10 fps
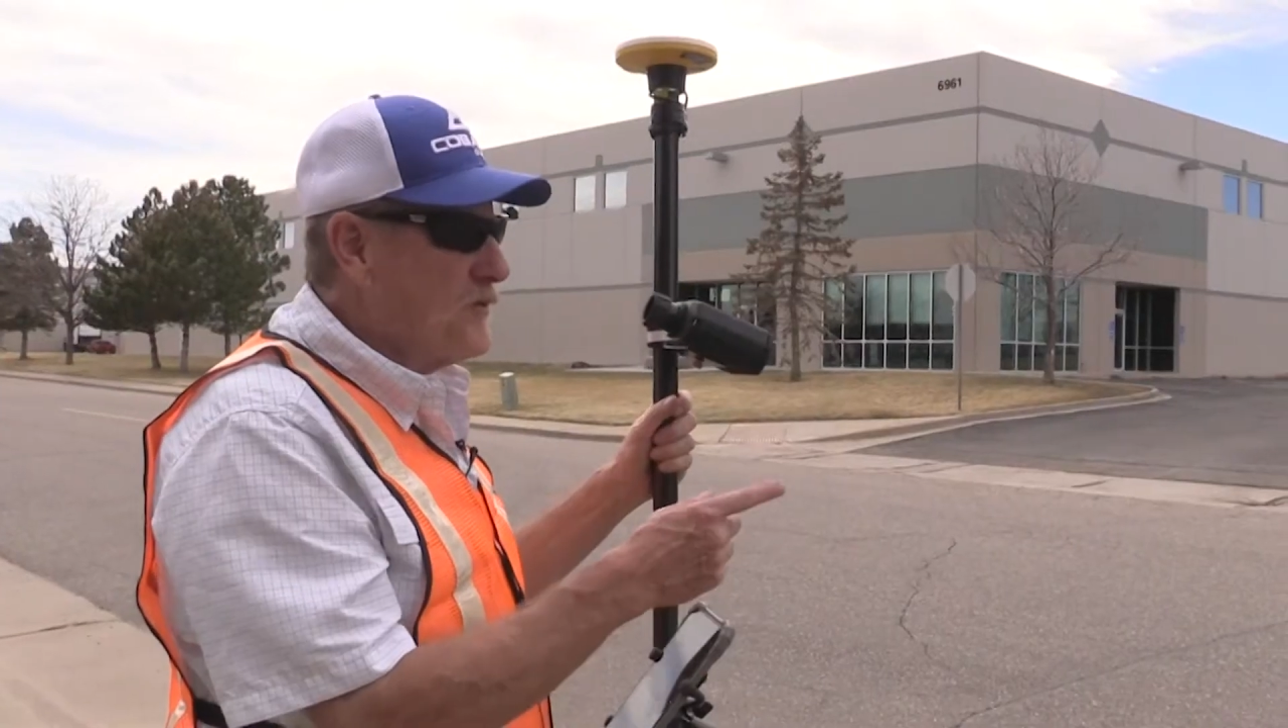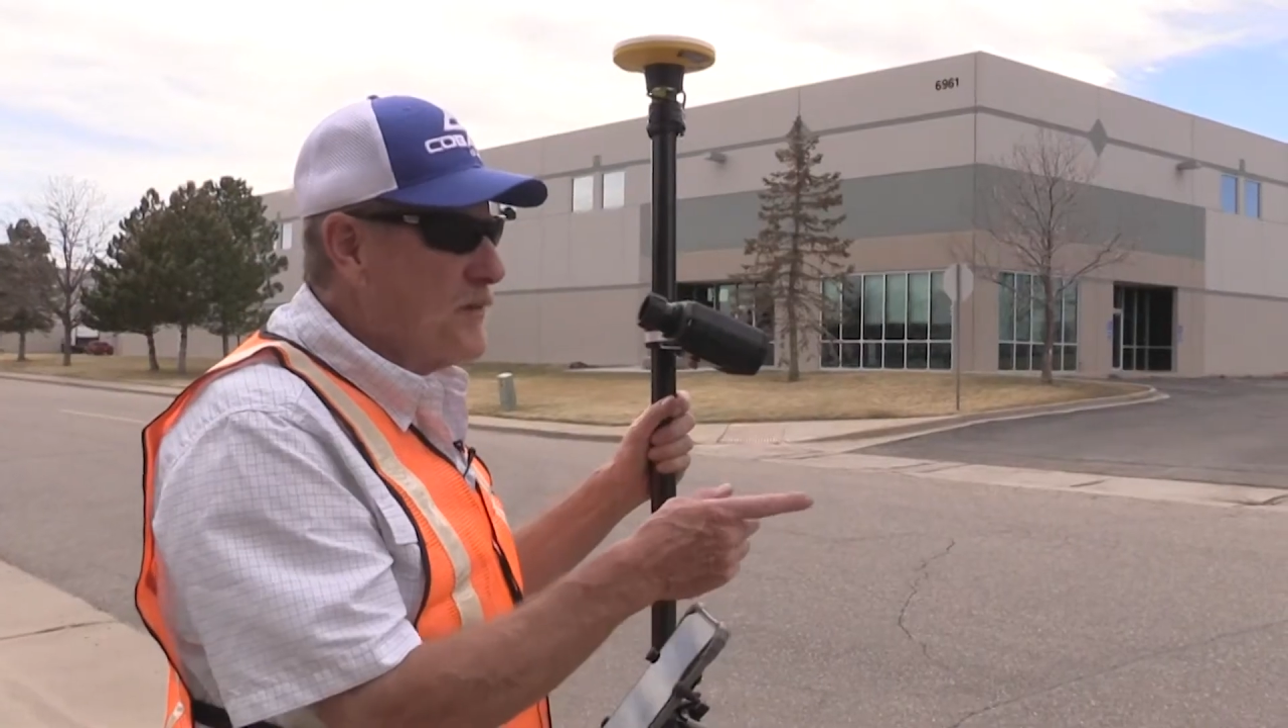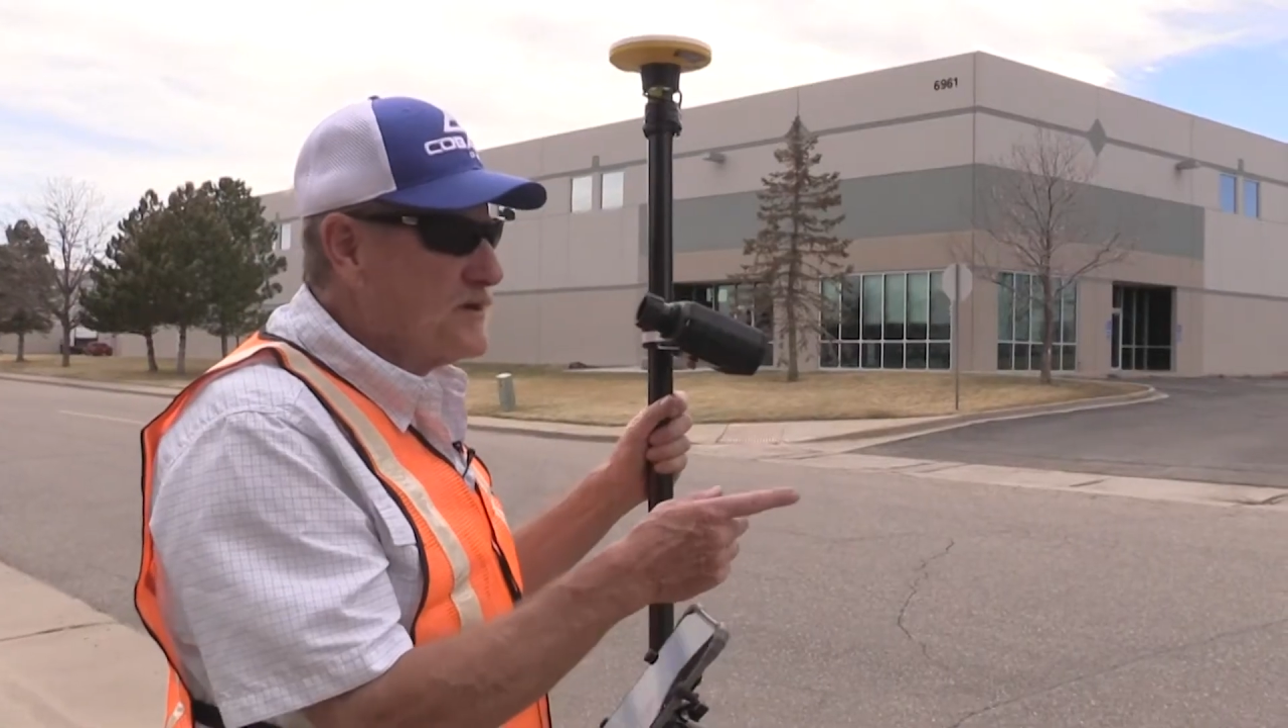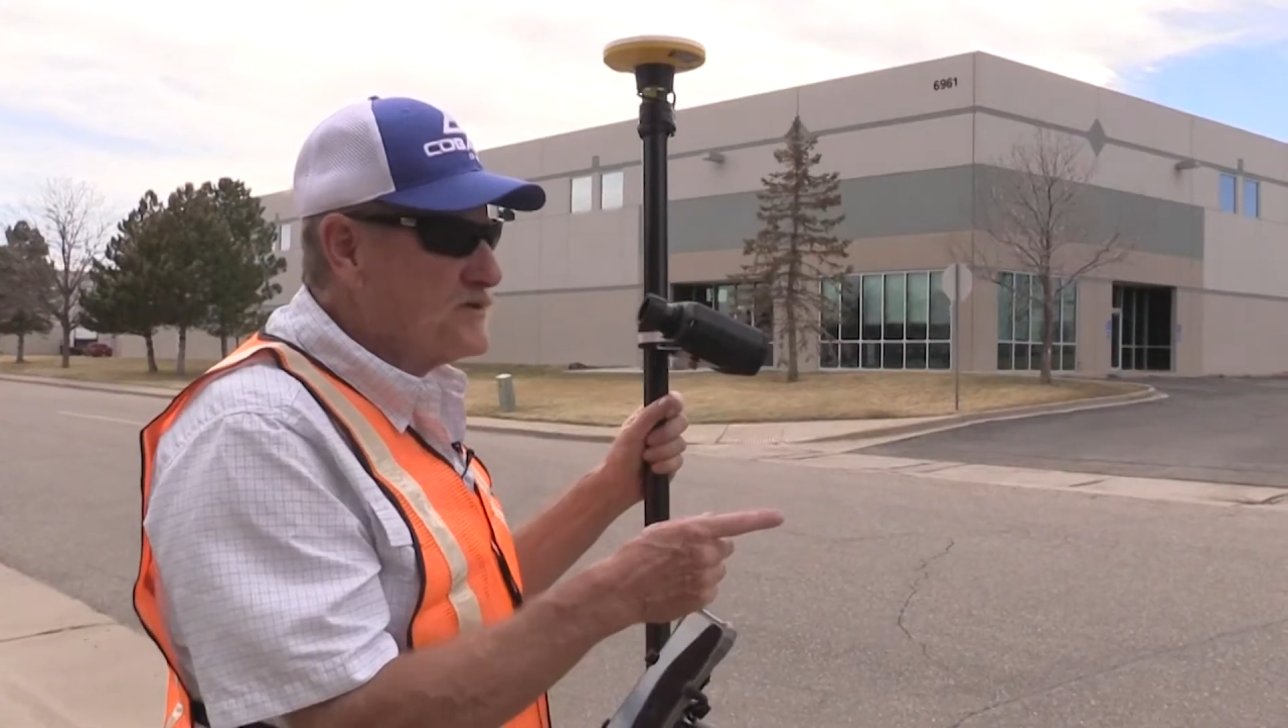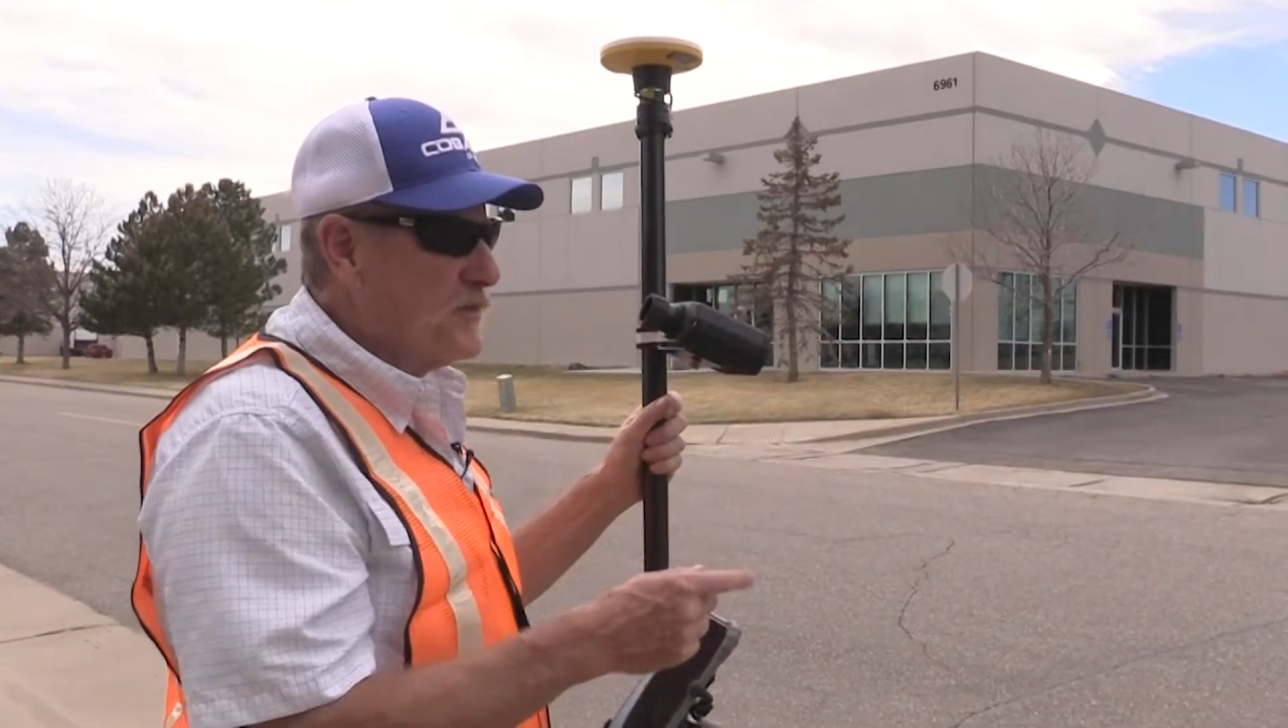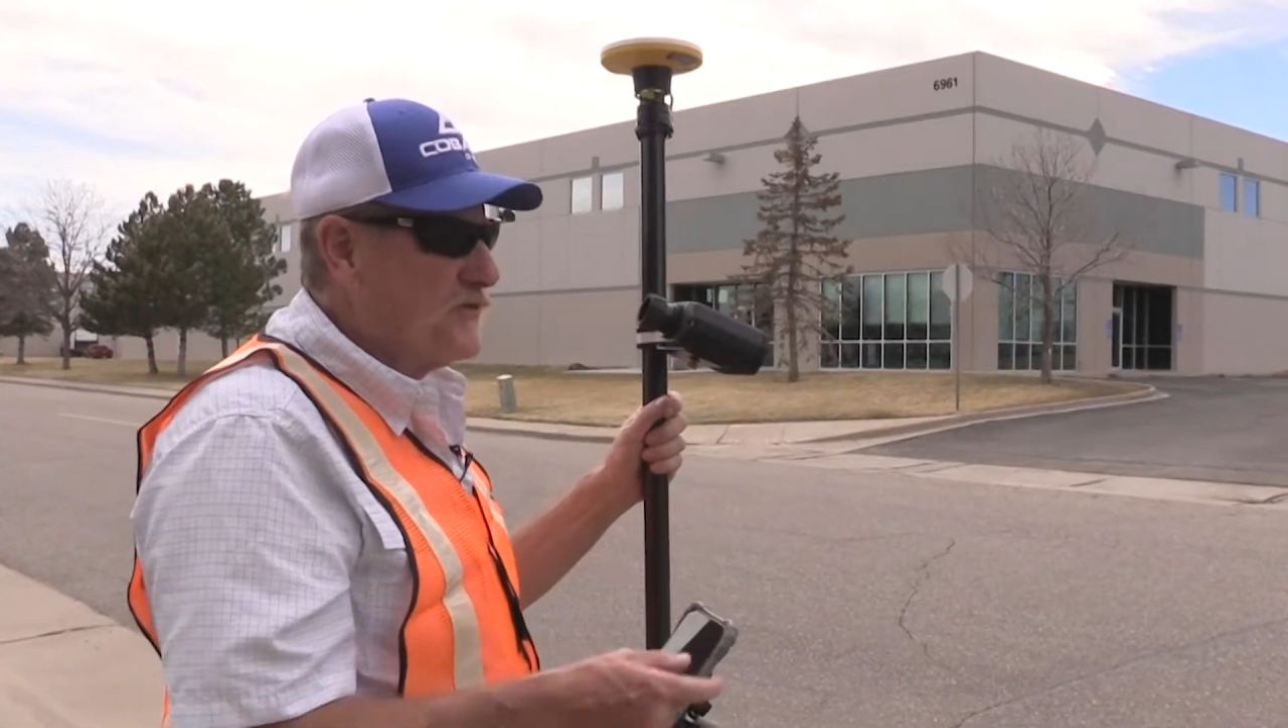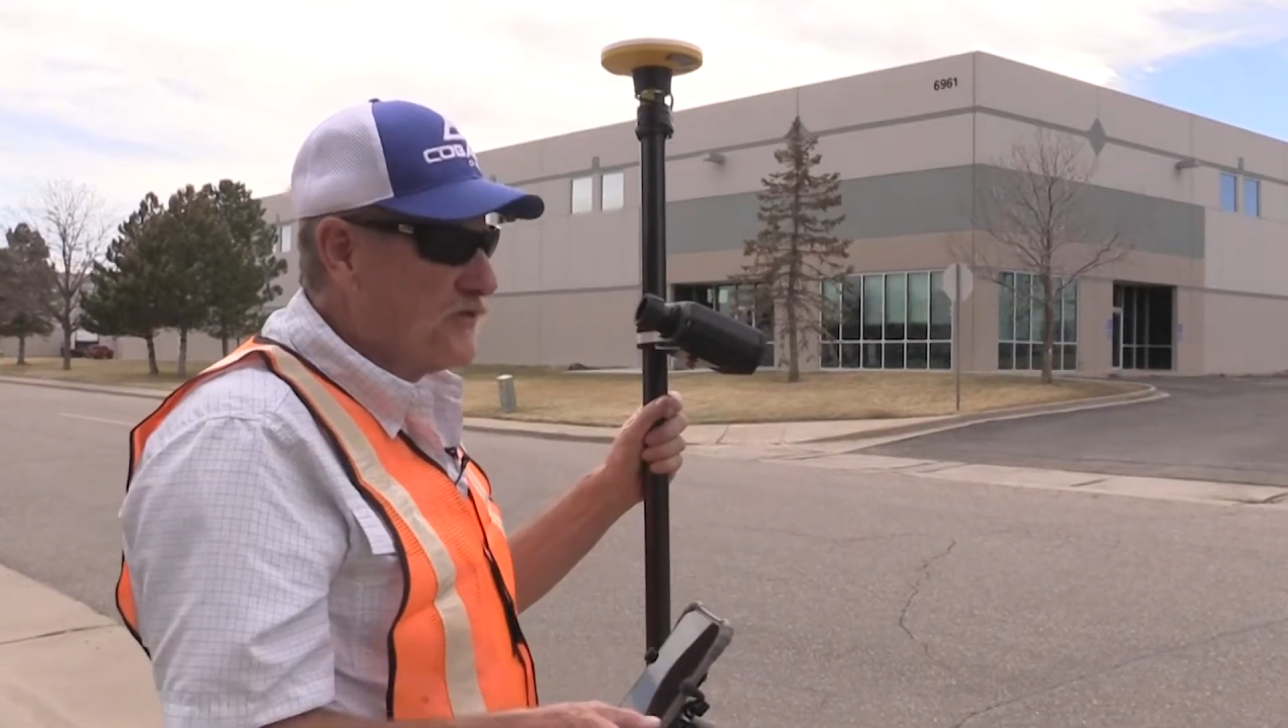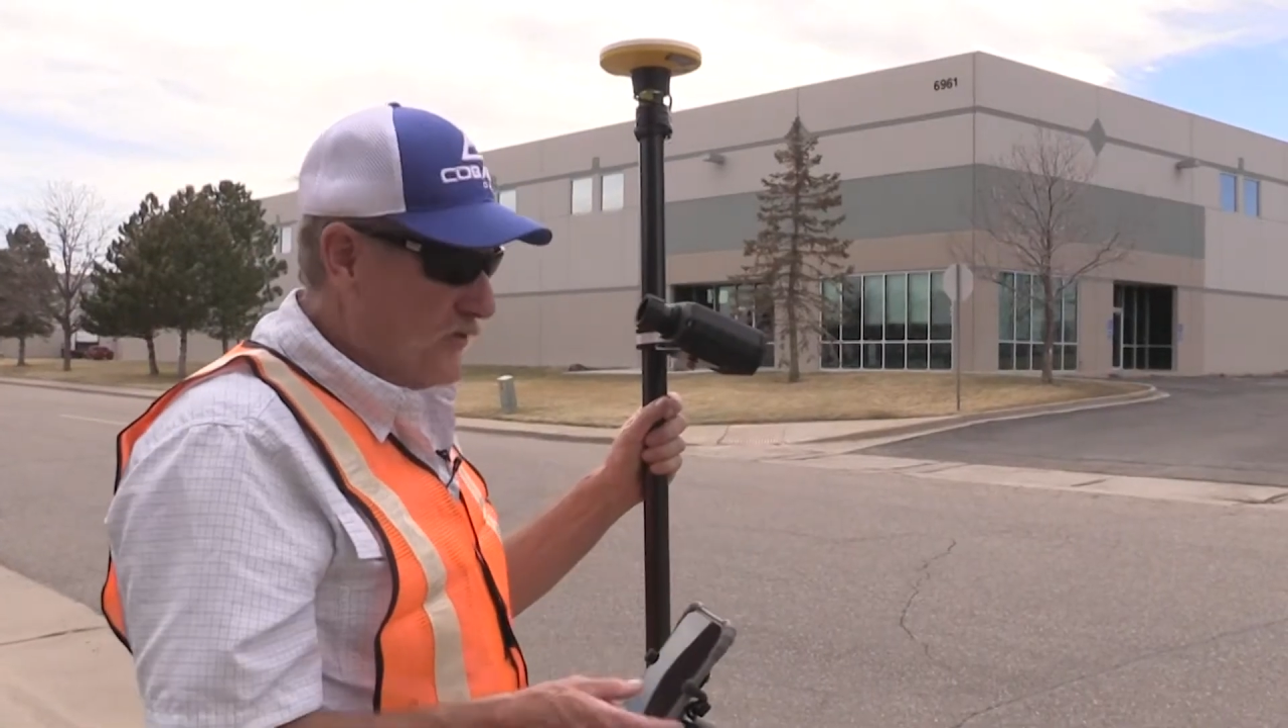measurements are